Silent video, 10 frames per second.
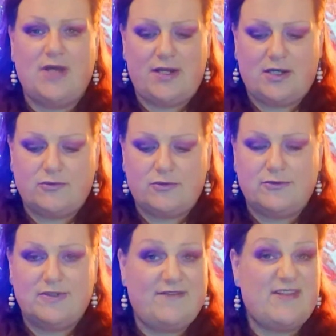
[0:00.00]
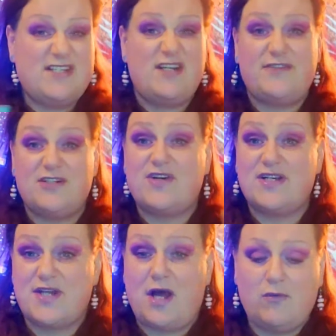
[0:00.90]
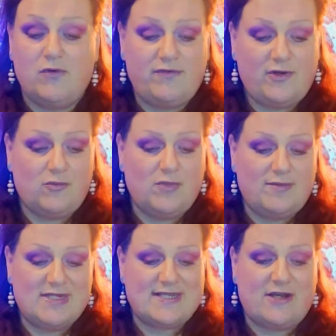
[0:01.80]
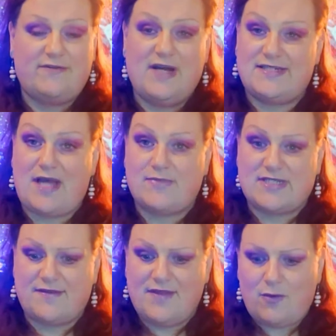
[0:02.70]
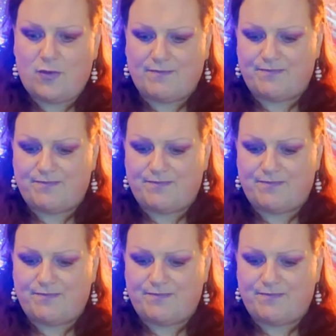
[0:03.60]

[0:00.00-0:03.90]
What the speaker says: and I will, if there's enough interest, I will film myself adapting that one.